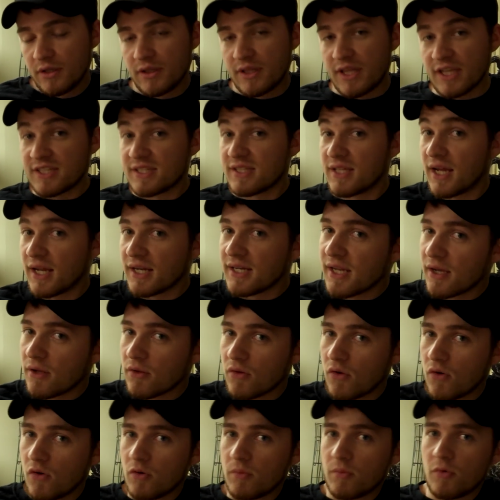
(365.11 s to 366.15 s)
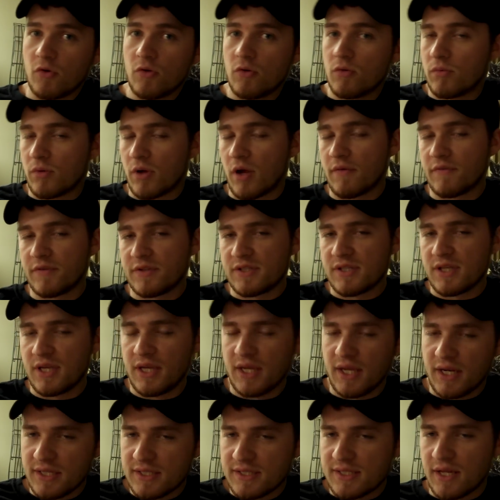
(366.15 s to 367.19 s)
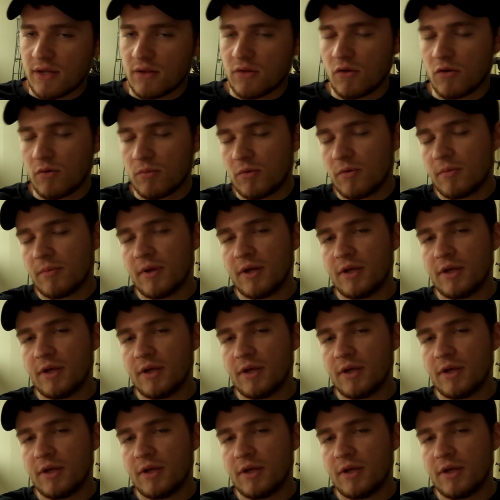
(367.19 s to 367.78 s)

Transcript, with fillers: that's not downloadable, obviously it is downloadable,